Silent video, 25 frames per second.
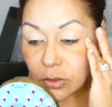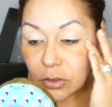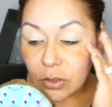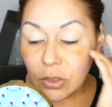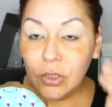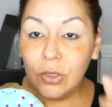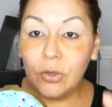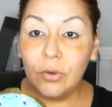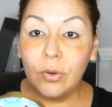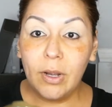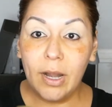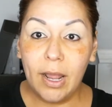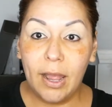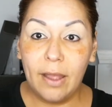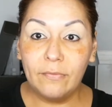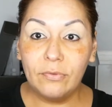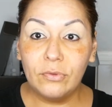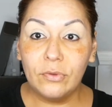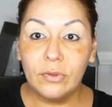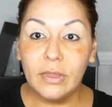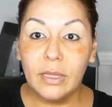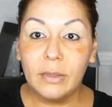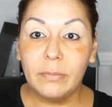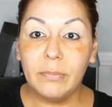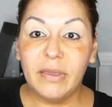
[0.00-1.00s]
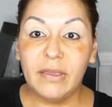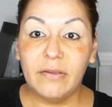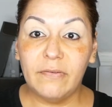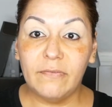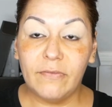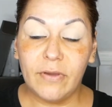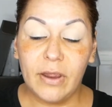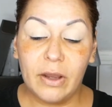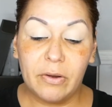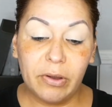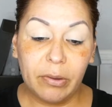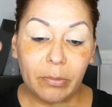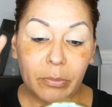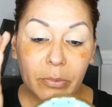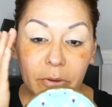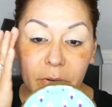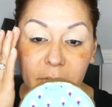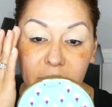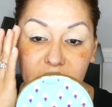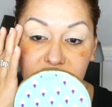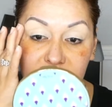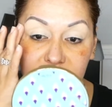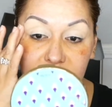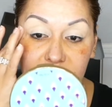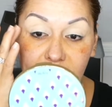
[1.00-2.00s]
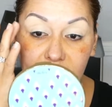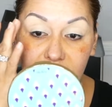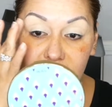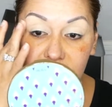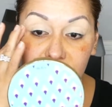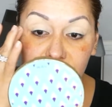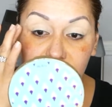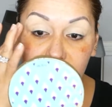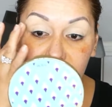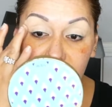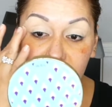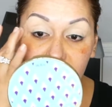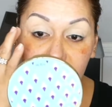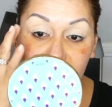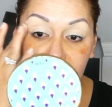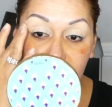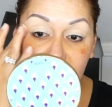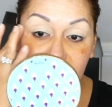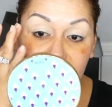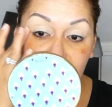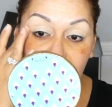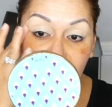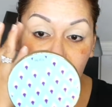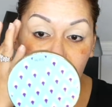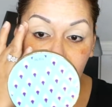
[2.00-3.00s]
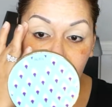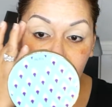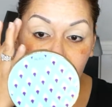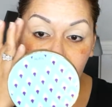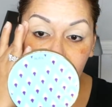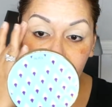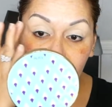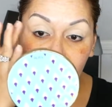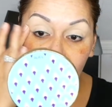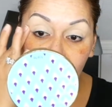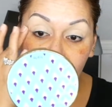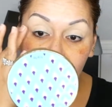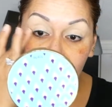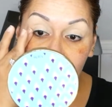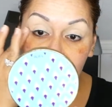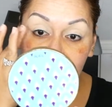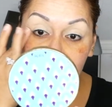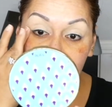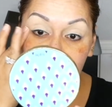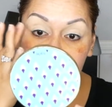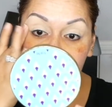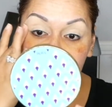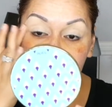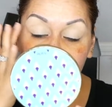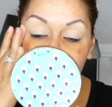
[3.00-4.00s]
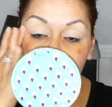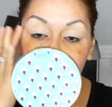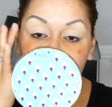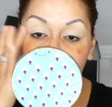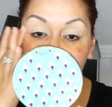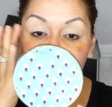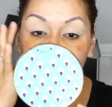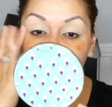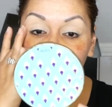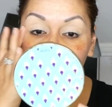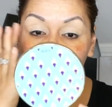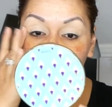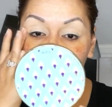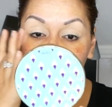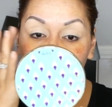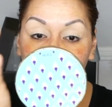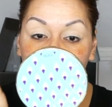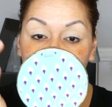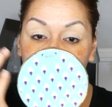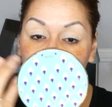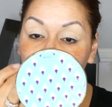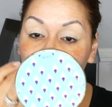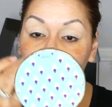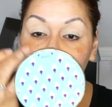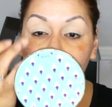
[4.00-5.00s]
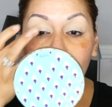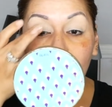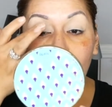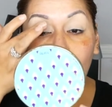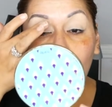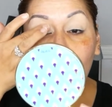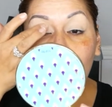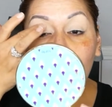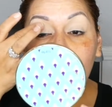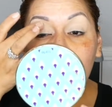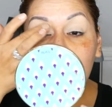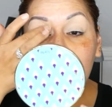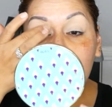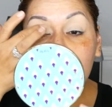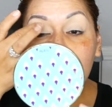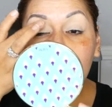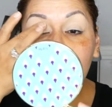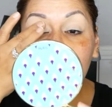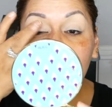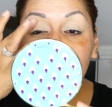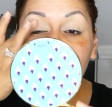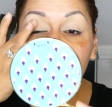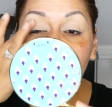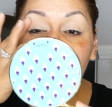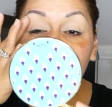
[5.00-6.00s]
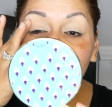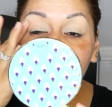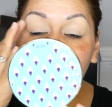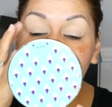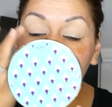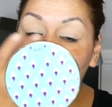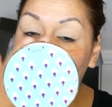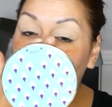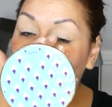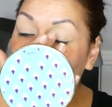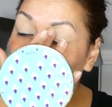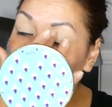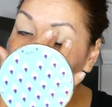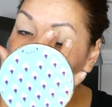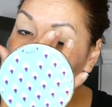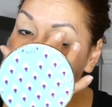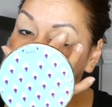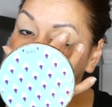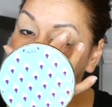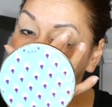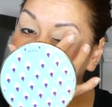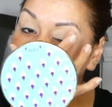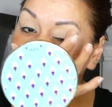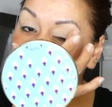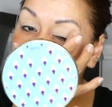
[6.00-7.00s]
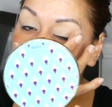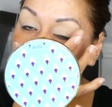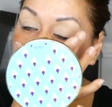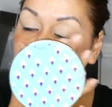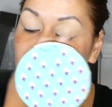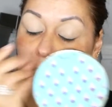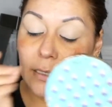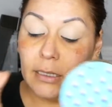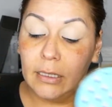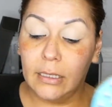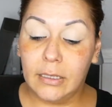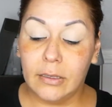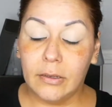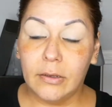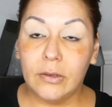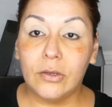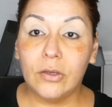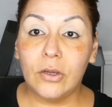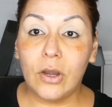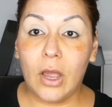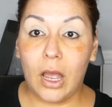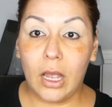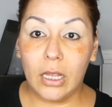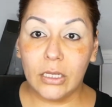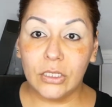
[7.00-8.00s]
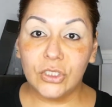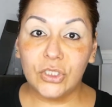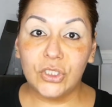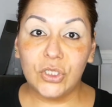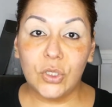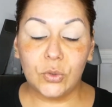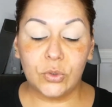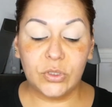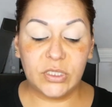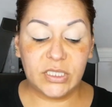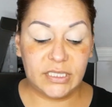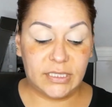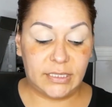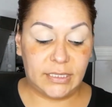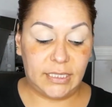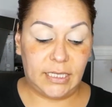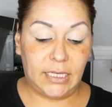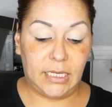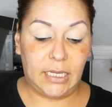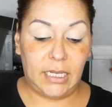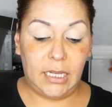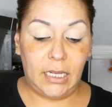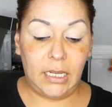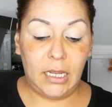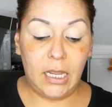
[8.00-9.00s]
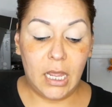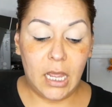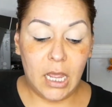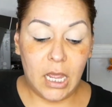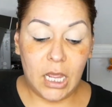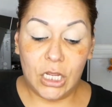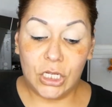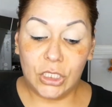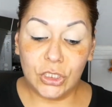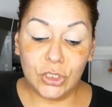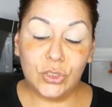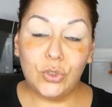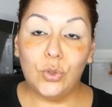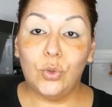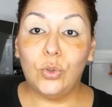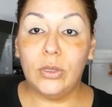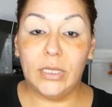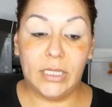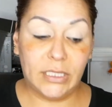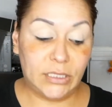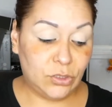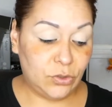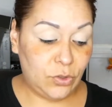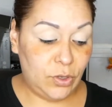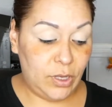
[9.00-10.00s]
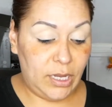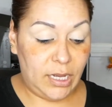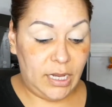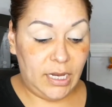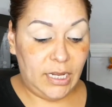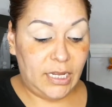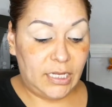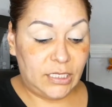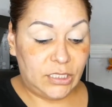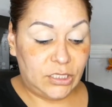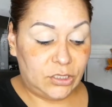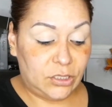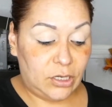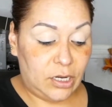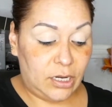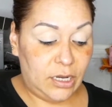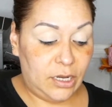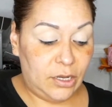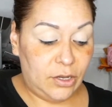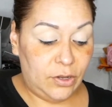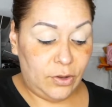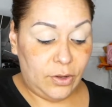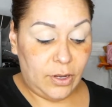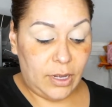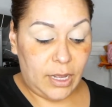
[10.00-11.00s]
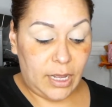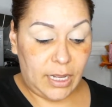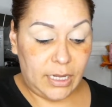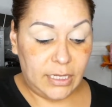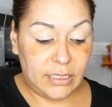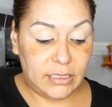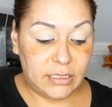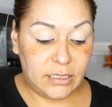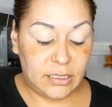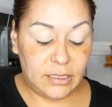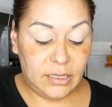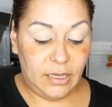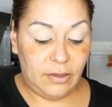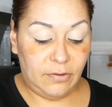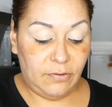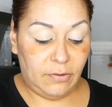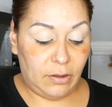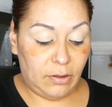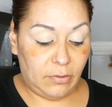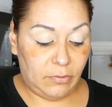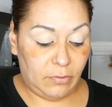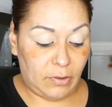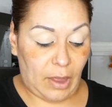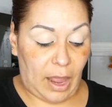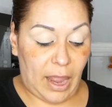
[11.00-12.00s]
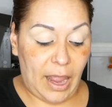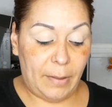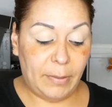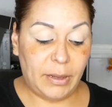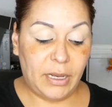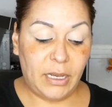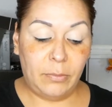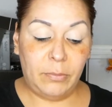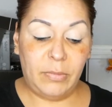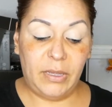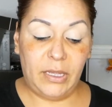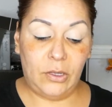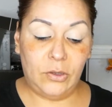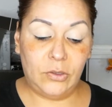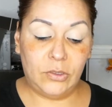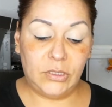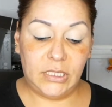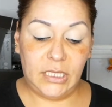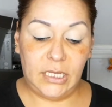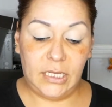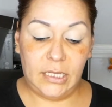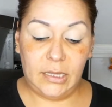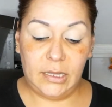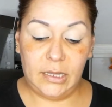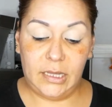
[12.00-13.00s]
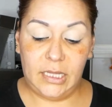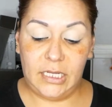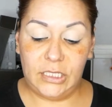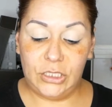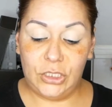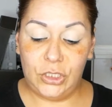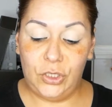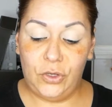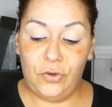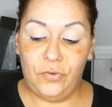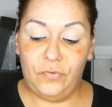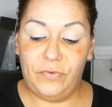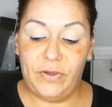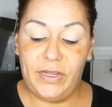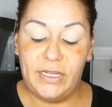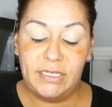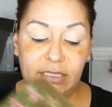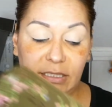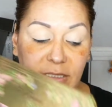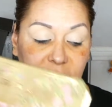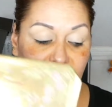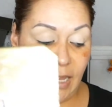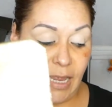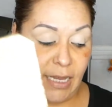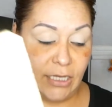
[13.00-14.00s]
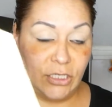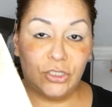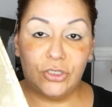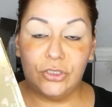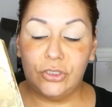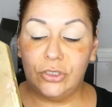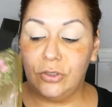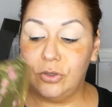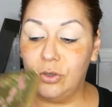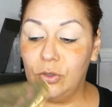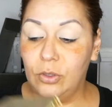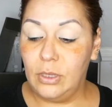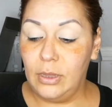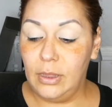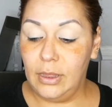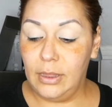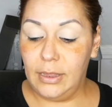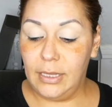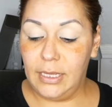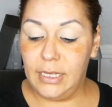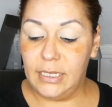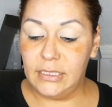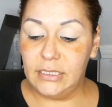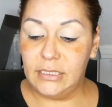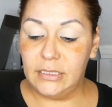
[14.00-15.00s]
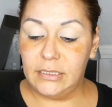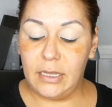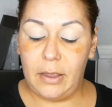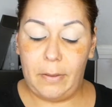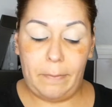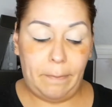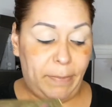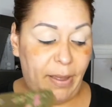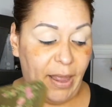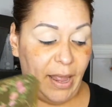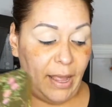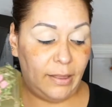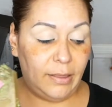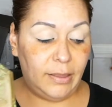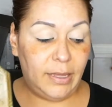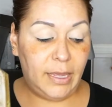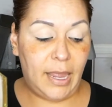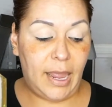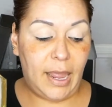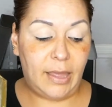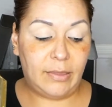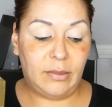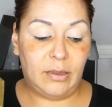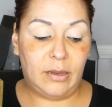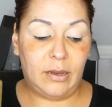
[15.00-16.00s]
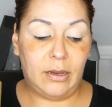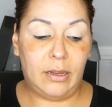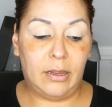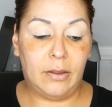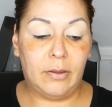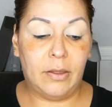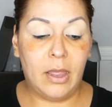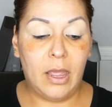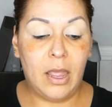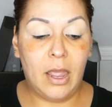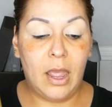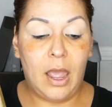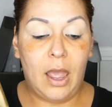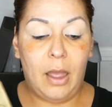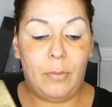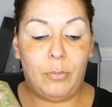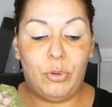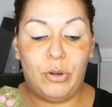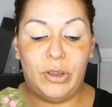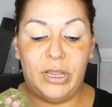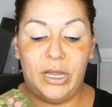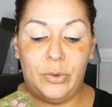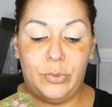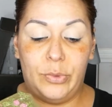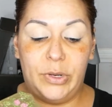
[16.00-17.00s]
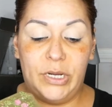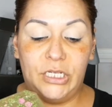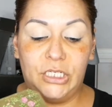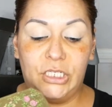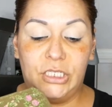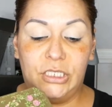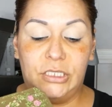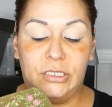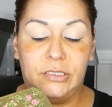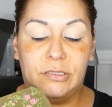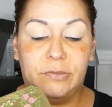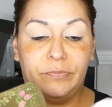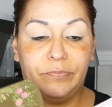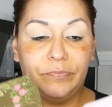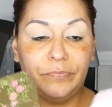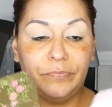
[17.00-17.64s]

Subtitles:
You don't have to like be very precise with this. You can just, you know, kind of you can feel it once it's like not so sticky. So let's go ahead and get started, you guys. I'm going to be using the Too Faced Natural Lust palette and the Pretty Rich.